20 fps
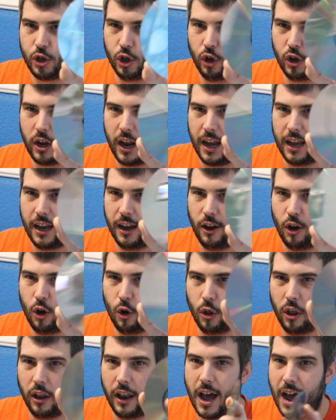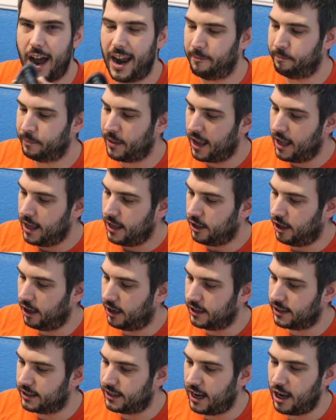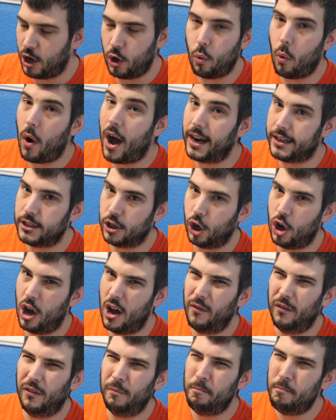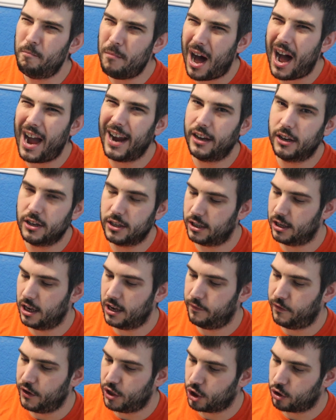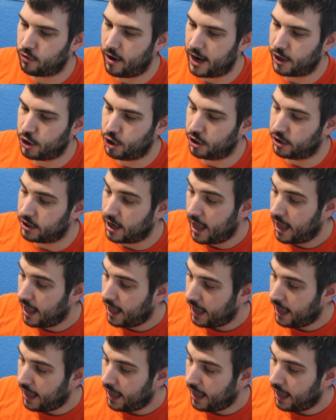You look at it in another light, you can see quite a lot of minor surface scratches.